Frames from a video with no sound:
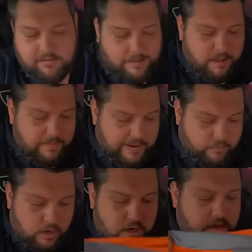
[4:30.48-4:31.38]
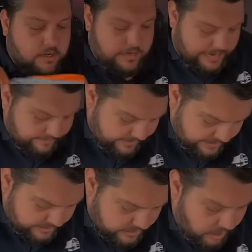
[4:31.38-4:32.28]
grab our paperwork, and
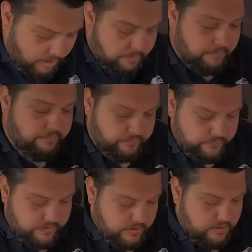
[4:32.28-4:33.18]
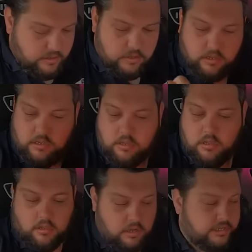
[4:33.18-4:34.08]
then I'll
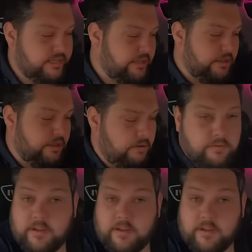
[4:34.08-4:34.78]
see you